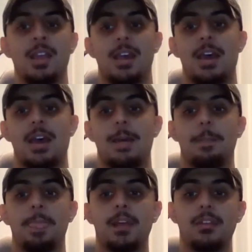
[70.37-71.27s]

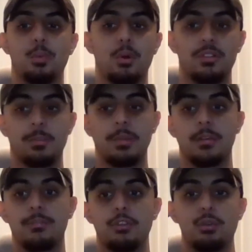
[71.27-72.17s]
as well as a bit
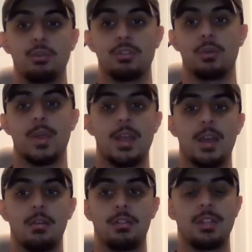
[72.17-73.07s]
of news around